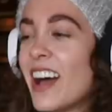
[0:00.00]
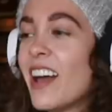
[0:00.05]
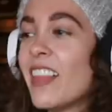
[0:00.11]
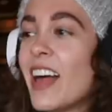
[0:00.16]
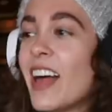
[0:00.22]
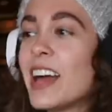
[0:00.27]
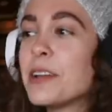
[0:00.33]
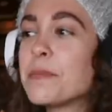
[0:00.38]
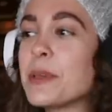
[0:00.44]
a
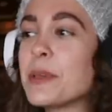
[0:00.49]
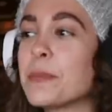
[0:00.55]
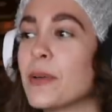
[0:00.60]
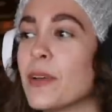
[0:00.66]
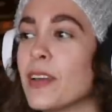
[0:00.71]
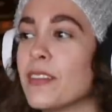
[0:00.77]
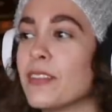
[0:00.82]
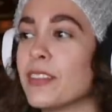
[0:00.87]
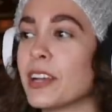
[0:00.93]
lot of
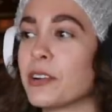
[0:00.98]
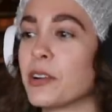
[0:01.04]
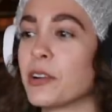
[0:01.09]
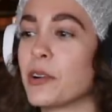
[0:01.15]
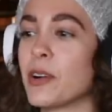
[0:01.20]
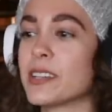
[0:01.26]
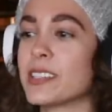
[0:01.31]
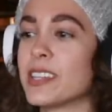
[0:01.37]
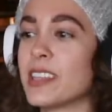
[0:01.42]
people have like
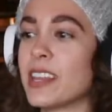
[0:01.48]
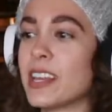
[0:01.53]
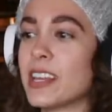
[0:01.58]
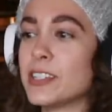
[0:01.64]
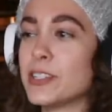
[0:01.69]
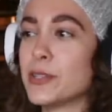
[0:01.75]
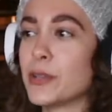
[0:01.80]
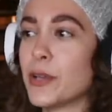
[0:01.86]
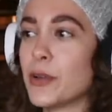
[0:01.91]
requested that I
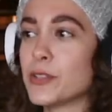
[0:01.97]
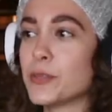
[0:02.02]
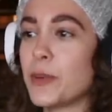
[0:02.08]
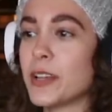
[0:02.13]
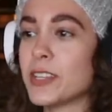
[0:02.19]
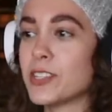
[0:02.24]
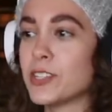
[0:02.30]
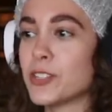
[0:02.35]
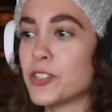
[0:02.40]
do
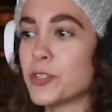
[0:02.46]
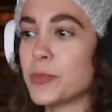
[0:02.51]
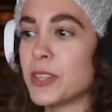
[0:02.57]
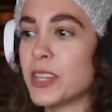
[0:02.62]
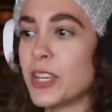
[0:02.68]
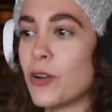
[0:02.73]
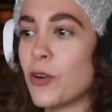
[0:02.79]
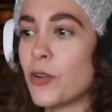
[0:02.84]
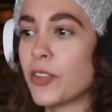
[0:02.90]
Ghostbusters, but
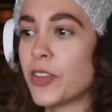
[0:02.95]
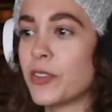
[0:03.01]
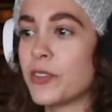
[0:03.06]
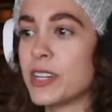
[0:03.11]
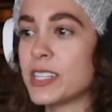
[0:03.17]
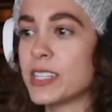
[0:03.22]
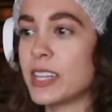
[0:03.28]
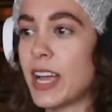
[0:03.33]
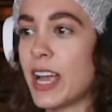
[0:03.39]
the only
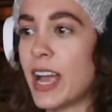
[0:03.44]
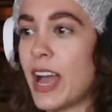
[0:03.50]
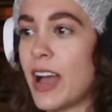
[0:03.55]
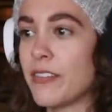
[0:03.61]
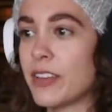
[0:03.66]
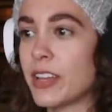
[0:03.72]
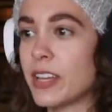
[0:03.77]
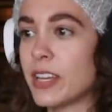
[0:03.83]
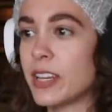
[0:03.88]
reason I
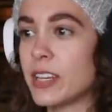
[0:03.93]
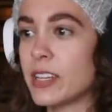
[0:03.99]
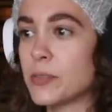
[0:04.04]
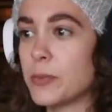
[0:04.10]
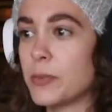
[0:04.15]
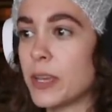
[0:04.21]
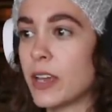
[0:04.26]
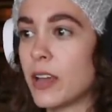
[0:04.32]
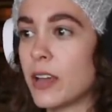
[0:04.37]
haven't is
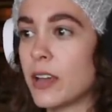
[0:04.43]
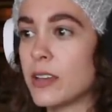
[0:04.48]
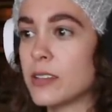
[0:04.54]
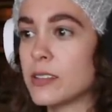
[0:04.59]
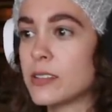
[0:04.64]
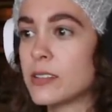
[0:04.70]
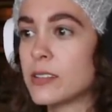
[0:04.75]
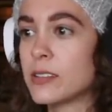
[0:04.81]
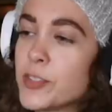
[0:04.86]

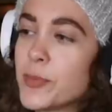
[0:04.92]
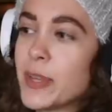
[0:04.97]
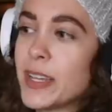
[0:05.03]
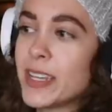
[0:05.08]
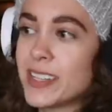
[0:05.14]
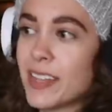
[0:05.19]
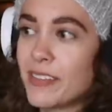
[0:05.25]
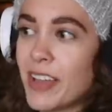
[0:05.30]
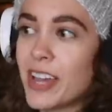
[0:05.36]
because
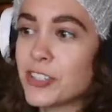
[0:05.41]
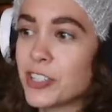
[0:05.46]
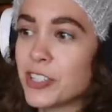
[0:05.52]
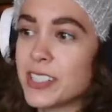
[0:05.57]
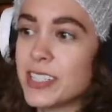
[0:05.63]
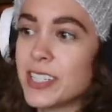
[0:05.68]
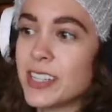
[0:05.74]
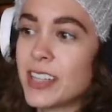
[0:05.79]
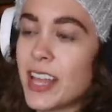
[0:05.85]
because I've actually
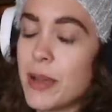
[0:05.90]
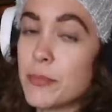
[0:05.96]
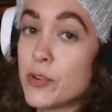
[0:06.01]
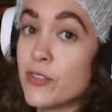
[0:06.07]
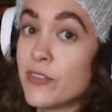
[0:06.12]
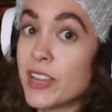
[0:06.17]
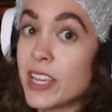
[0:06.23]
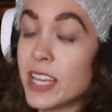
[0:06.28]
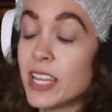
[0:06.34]
seen that
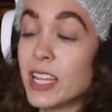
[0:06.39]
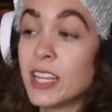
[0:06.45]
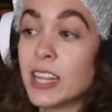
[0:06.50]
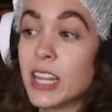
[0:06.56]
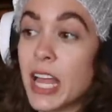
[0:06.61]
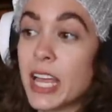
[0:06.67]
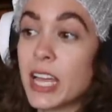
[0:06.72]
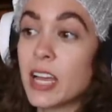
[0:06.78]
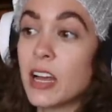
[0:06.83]
movie
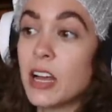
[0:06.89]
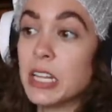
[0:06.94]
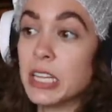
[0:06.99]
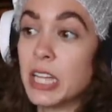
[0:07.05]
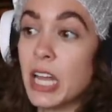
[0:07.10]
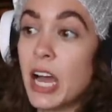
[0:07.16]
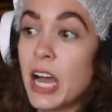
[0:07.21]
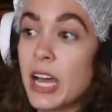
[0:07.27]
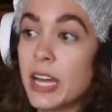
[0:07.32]
like a
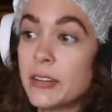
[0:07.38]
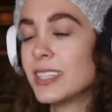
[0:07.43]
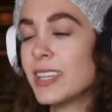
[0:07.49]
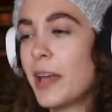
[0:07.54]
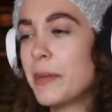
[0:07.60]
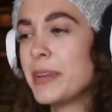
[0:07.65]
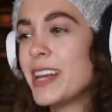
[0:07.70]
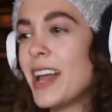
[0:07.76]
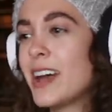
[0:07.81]
lot.
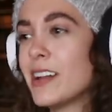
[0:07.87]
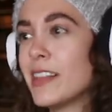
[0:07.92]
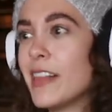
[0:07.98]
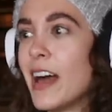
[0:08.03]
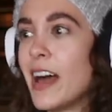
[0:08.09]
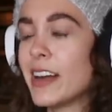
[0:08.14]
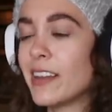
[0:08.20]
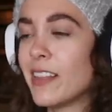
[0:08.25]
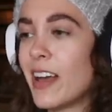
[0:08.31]
I mean, not a
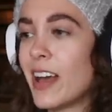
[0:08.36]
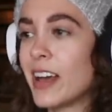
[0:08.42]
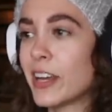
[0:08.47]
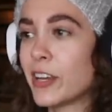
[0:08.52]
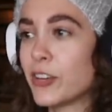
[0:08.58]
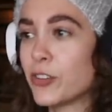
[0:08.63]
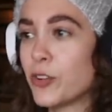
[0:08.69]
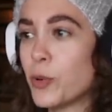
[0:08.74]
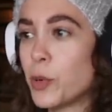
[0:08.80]
lot, a lot. I
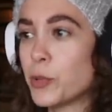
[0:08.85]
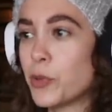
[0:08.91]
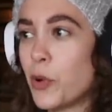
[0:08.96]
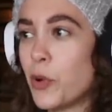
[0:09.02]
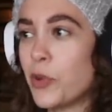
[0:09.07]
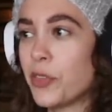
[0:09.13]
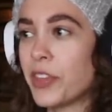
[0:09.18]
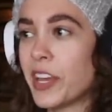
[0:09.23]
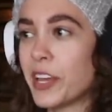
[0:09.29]
couldn't quote the
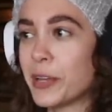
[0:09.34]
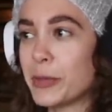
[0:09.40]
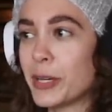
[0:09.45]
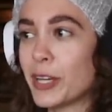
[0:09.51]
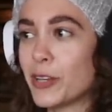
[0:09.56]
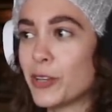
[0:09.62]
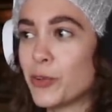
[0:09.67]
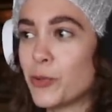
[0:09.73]
whole thing, but I could